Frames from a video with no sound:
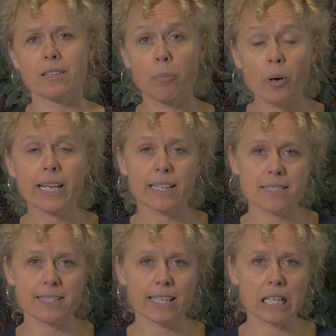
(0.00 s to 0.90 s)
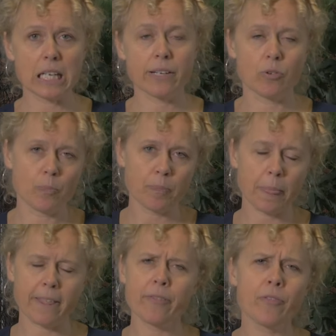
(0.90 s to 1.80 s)
the body at a cellular level.
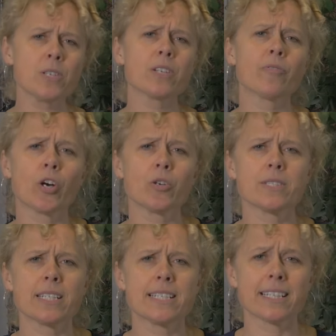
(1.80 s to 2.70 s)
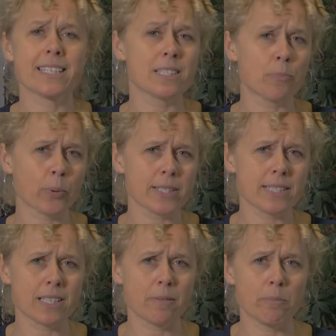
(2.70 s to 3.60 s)
And the first of those is that it
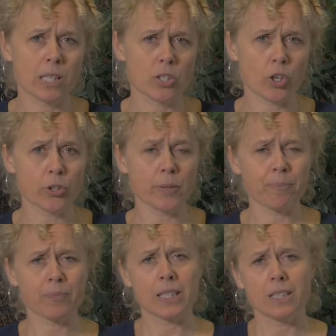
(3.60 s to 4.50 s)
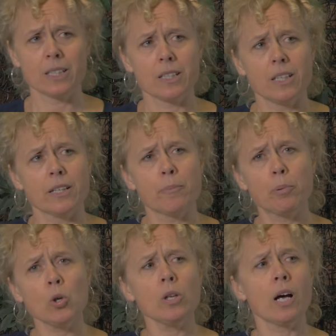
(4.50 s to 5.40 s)
suppresses melatonin. The
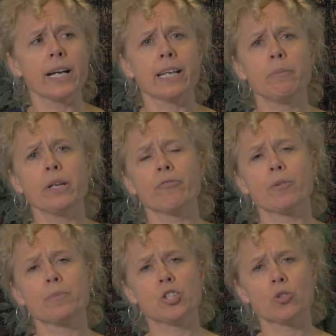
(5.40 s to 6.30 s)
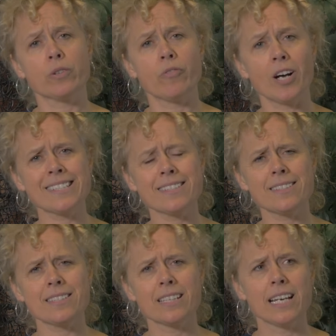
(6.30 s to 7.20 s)
blue light emitted from digital
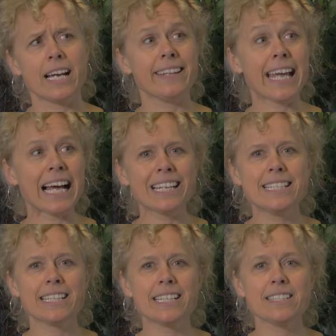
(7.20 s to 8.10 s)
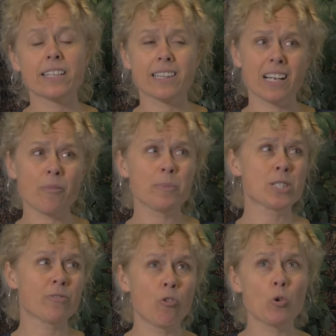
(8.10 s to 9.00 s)
devices and the LEDs that the government
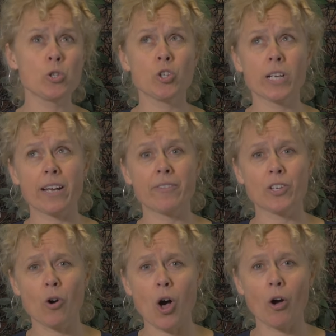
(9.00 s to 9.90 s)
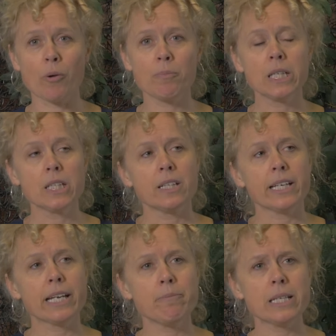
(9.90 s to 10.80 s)
has forced you to have in your home
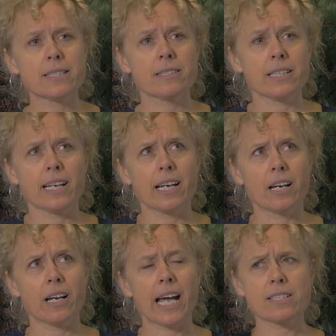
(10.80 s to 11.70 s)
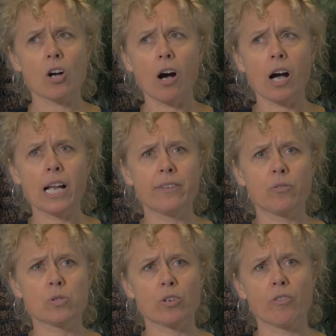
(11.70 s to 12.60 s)
has high
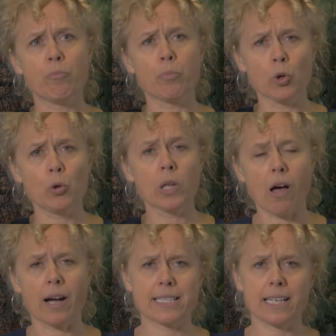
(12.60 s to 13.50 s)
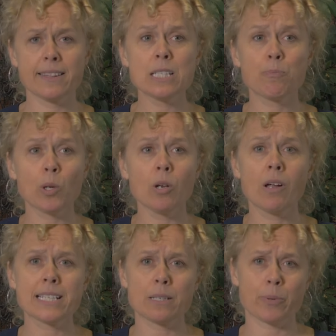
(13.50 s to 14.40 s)
levels of blue light, and this blue
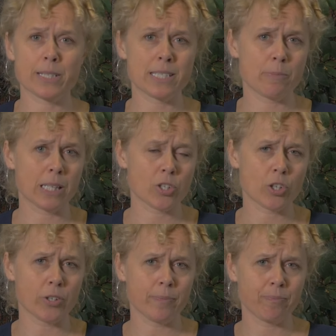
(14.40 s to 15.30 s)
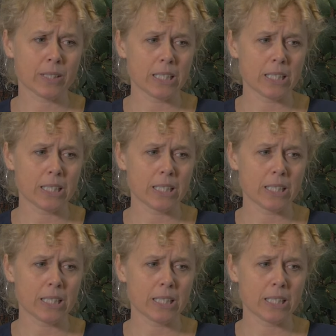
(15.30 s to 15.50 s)
light suppresses melatonin.